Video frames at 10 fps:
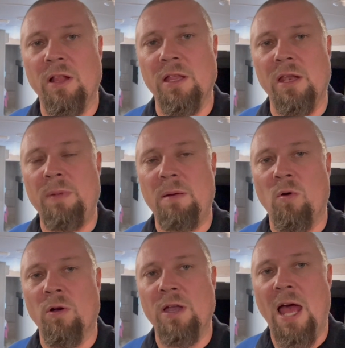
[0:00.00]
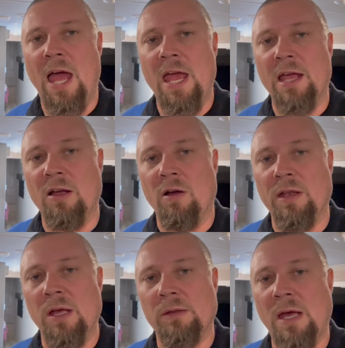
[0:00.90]
a little bit more diag on
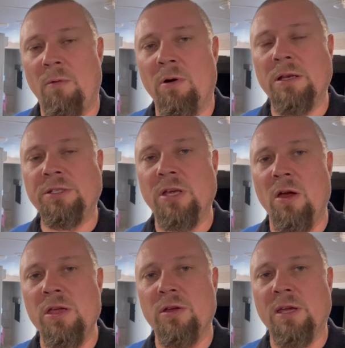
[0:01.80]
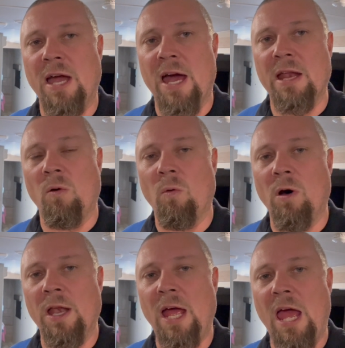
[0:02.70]
this, I want to show you kind of
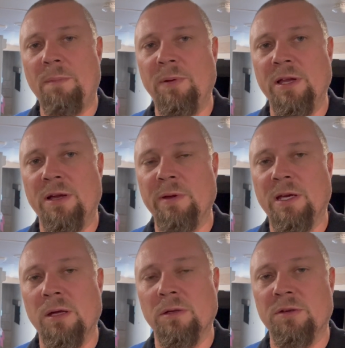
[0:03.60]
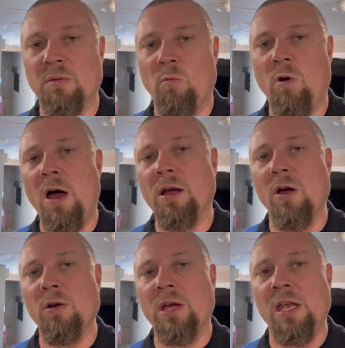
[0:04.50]
what happened here because there's some
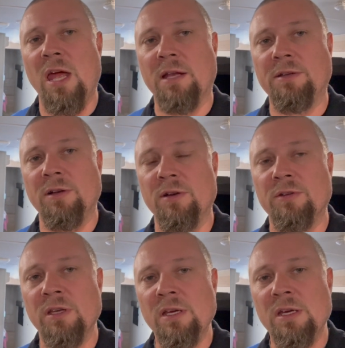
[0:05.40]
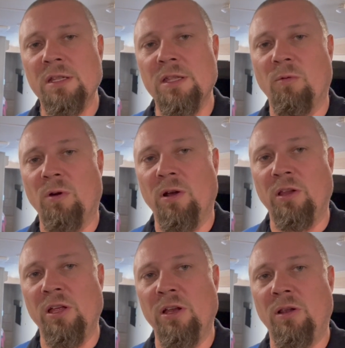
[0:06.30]
Wago connectors that were a
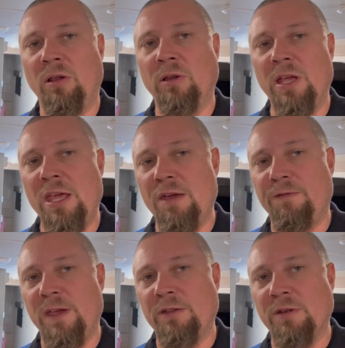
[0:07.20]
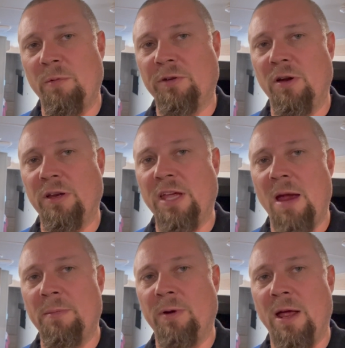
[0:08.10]
little iffy. So I'm gonna turn the
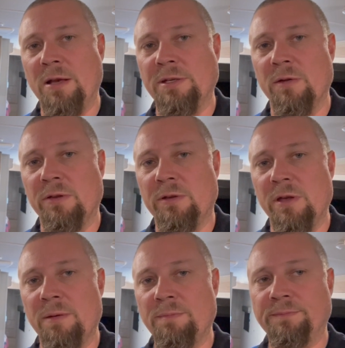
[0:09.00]
camera around and show this to you.